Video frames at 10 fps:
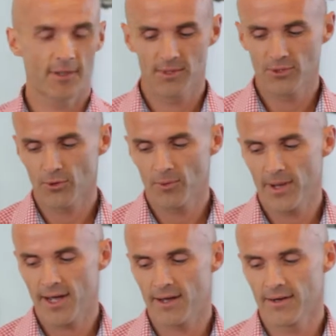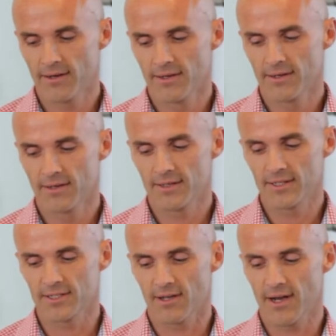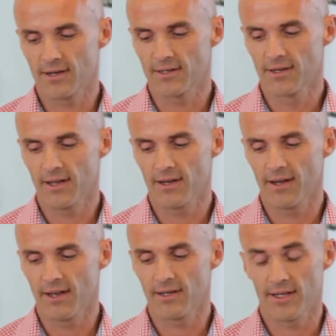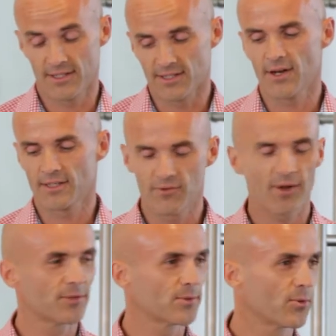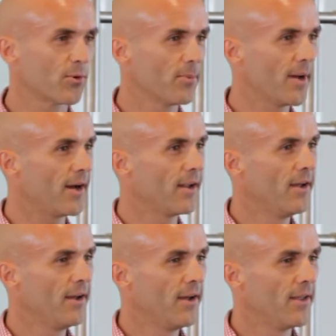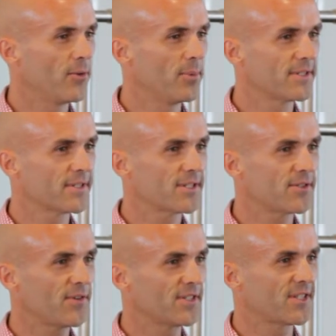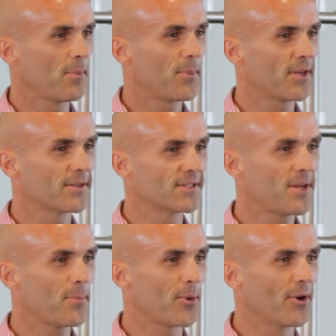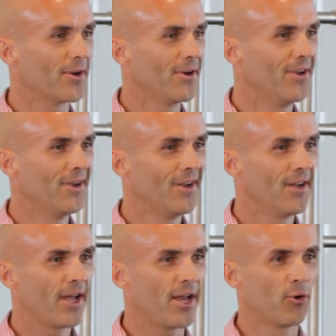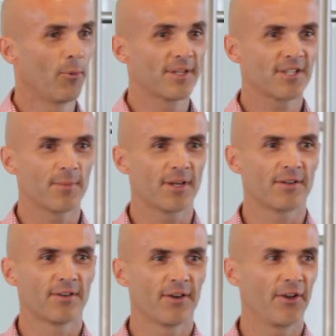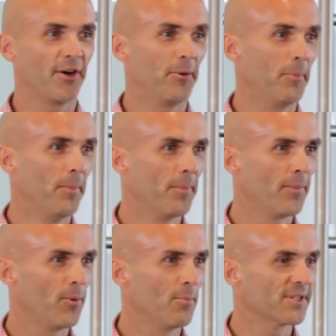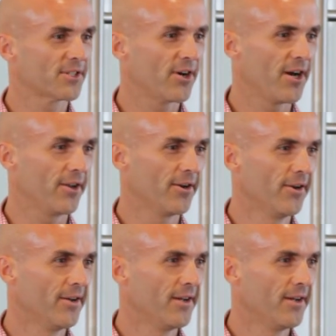And we talk about design and, and as designers and developers, we talk about the business as if it's something separate and normally something dumb or misguided.